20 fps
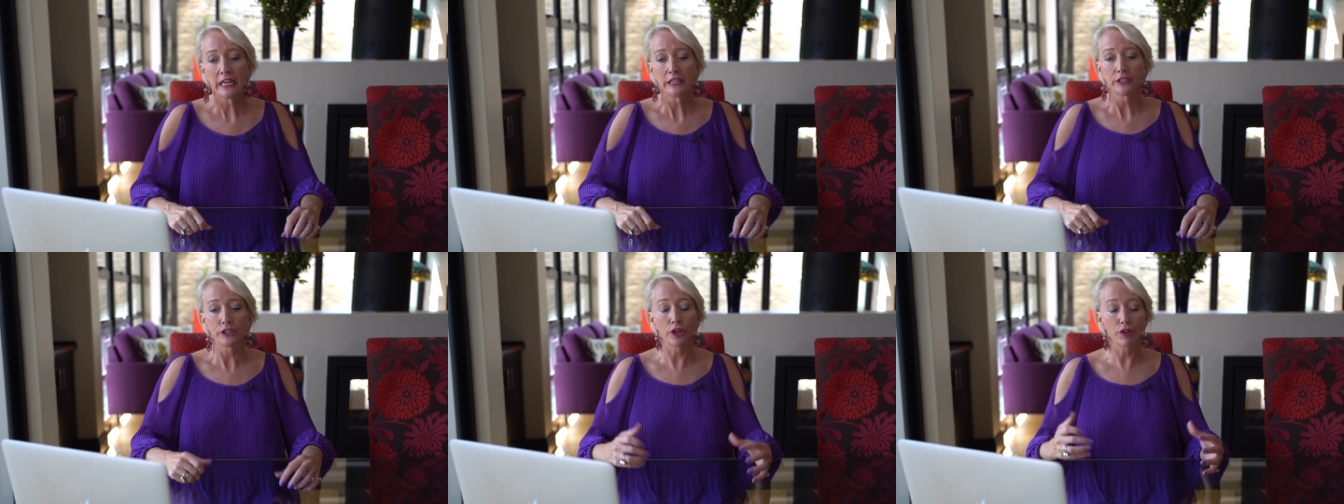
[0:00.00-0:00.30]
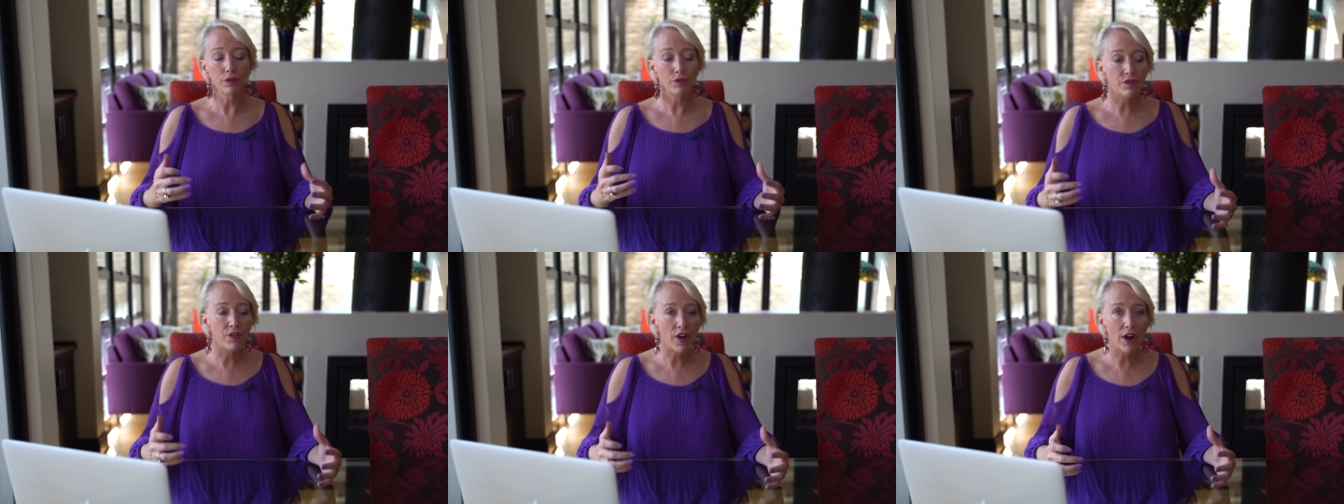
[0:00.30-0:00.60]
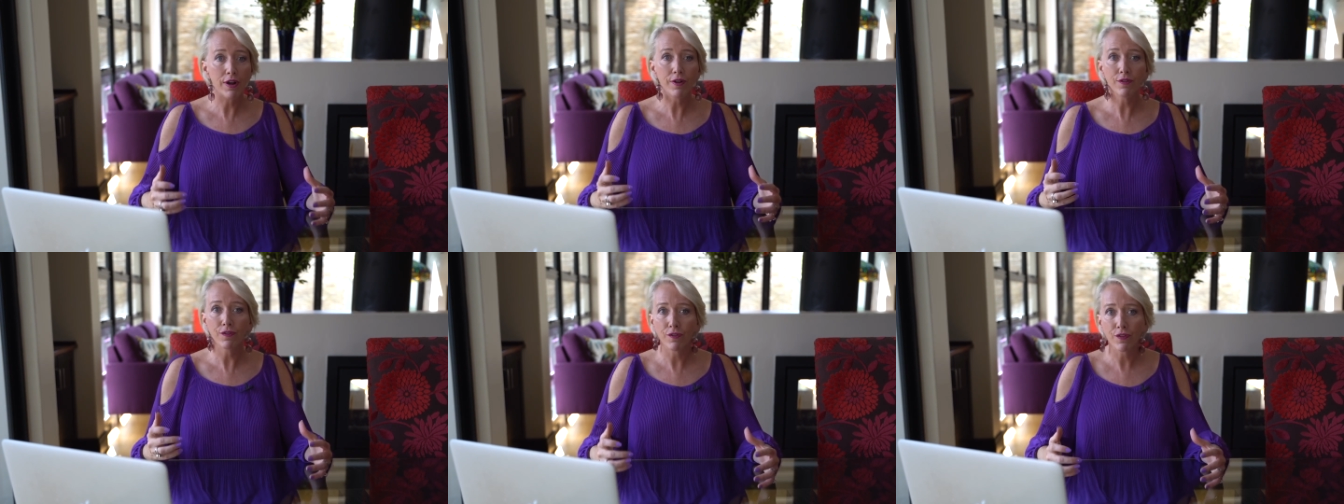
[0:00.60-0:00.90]
So, the
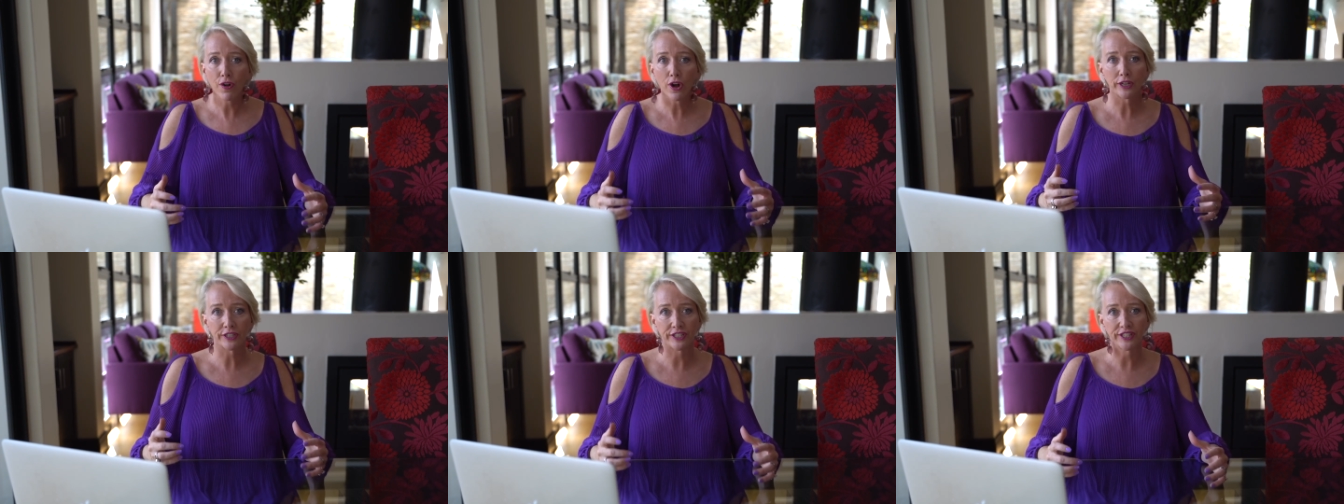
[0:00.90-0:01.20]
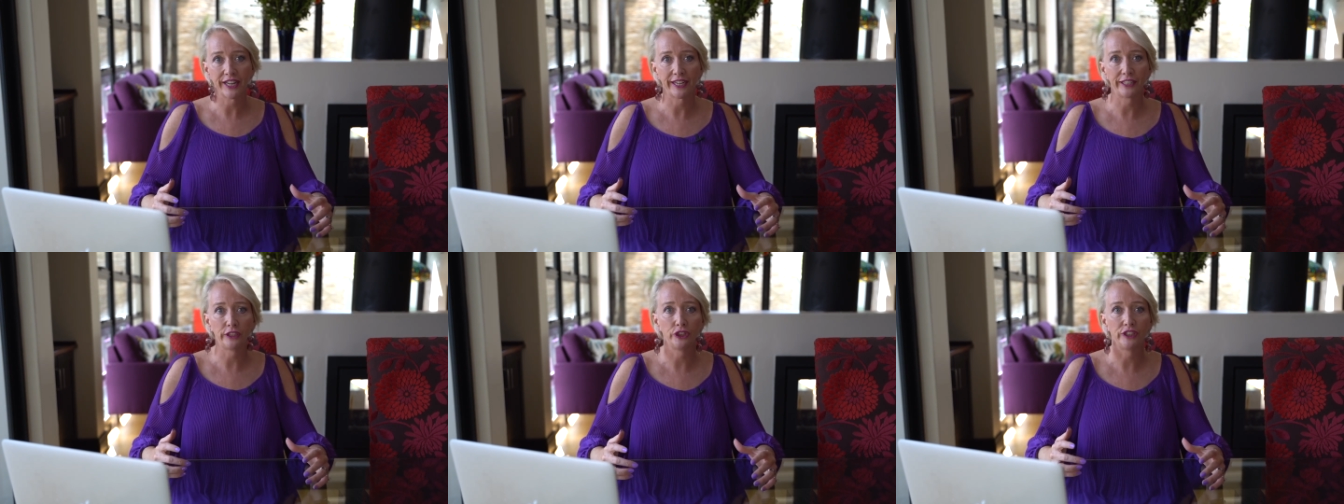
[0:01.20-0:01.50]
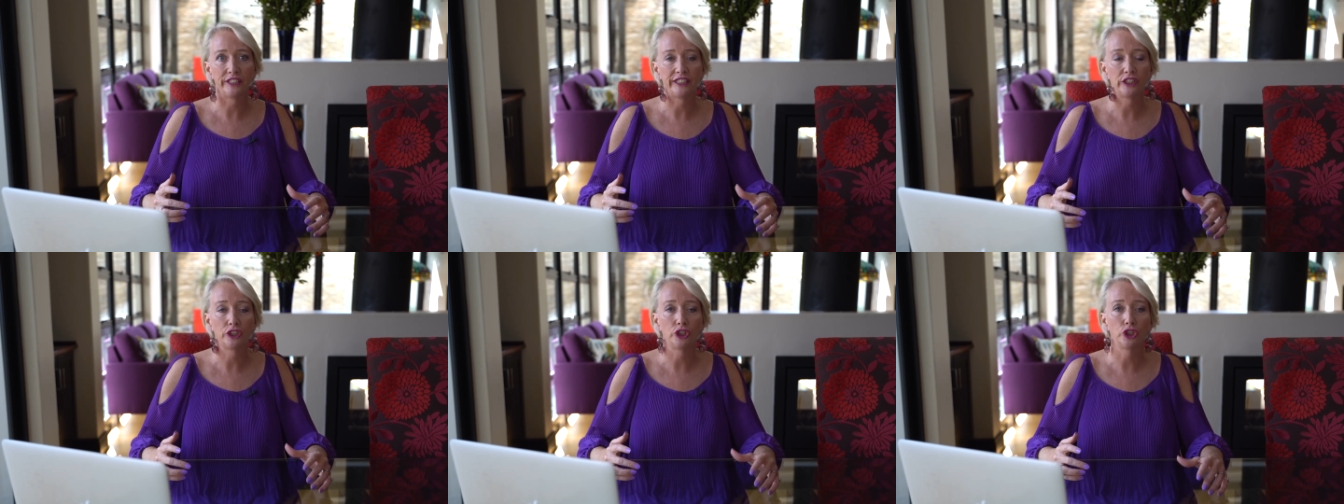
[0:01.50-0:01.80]
very first thing you
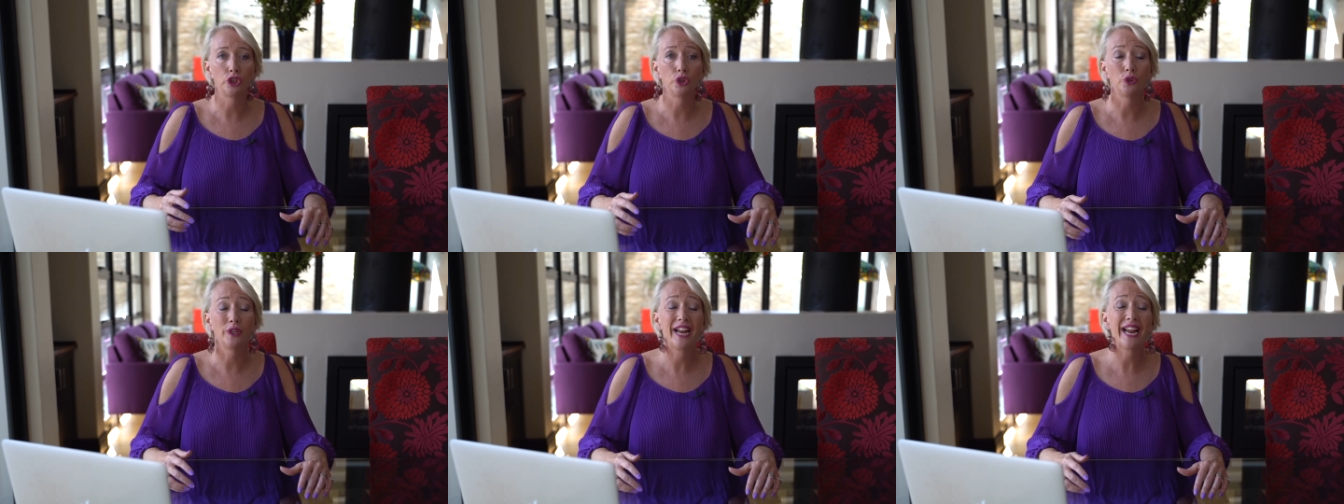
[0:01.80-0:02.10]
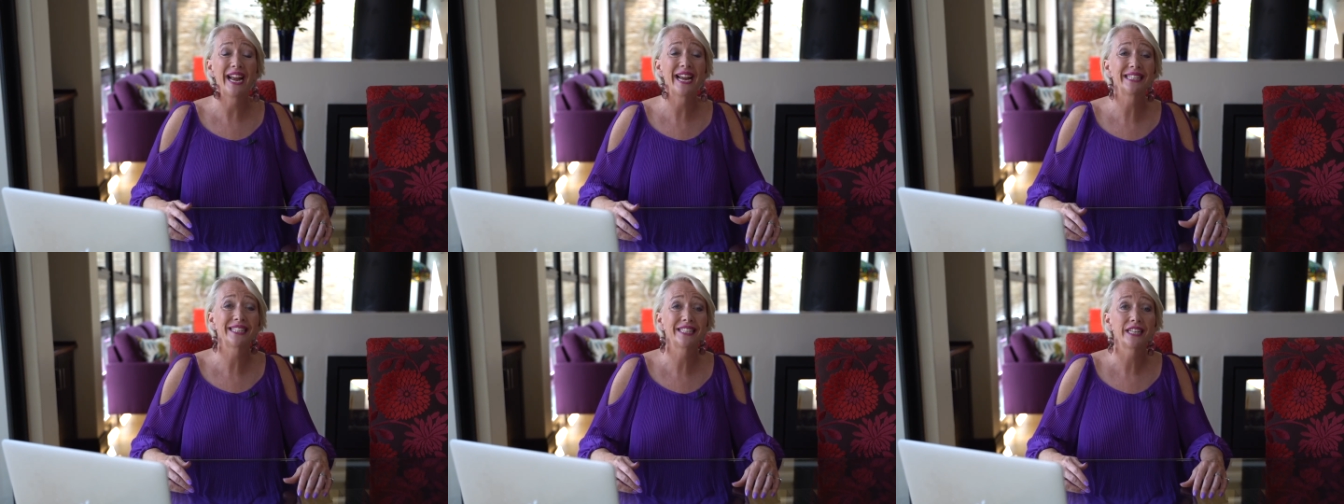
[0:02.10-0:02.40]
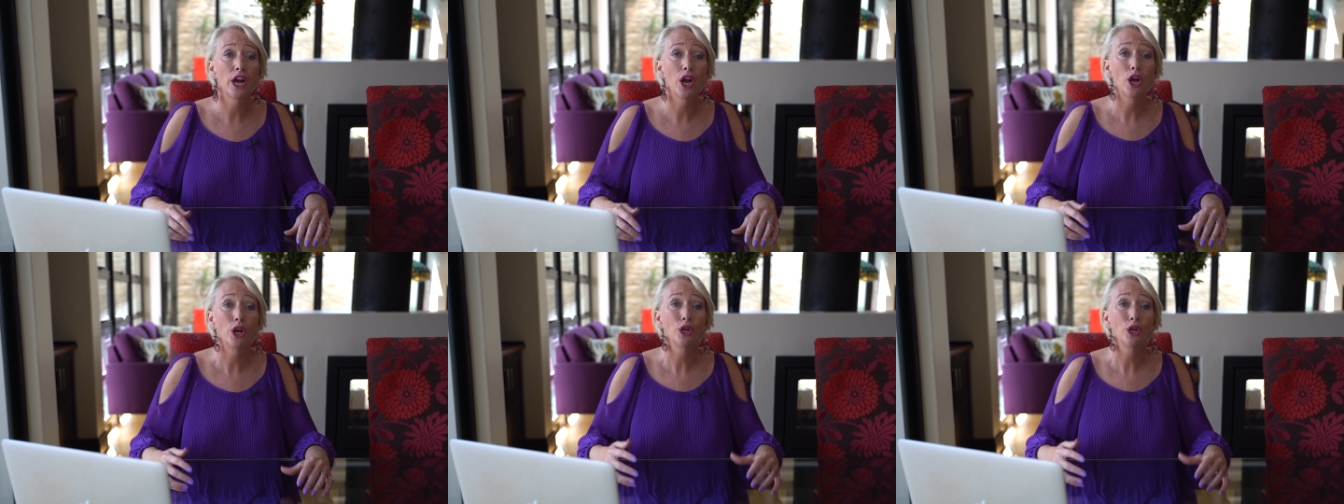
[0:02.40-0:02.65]
need to do is